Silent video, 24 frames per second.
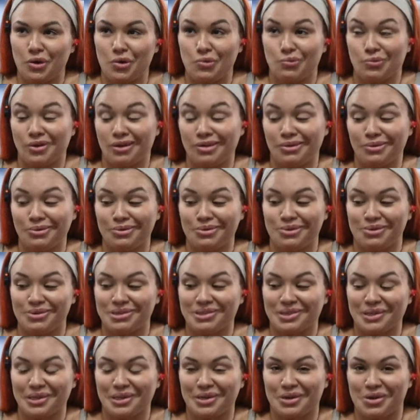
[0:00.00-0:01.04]
oh, where you
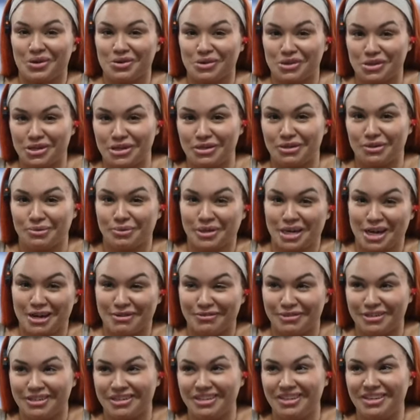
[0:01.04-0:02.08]
going looking all good or
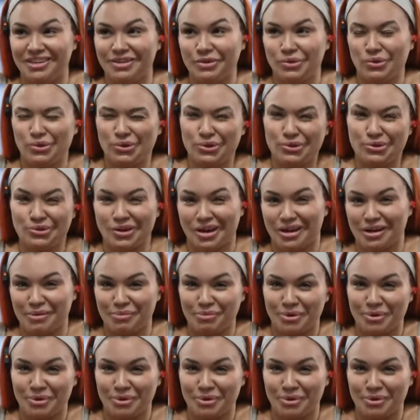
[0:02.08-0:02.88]
whatever, who you trying to